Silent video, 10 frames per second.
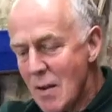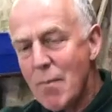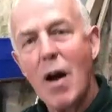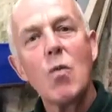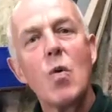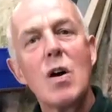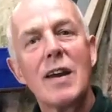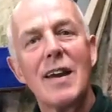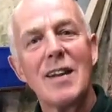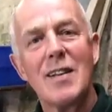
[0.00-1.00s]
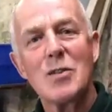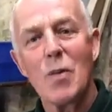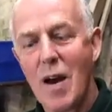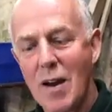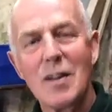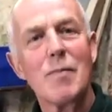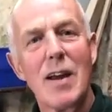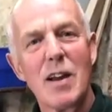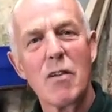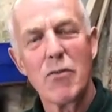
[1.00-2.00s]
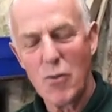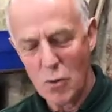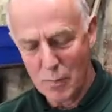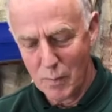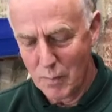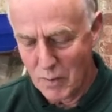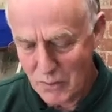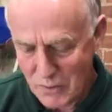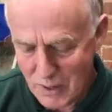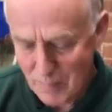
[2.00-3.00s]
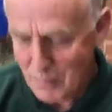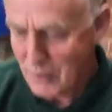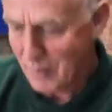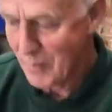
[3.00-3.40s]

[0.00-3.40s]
By working in this way, I can make an affordable bronze sculpture.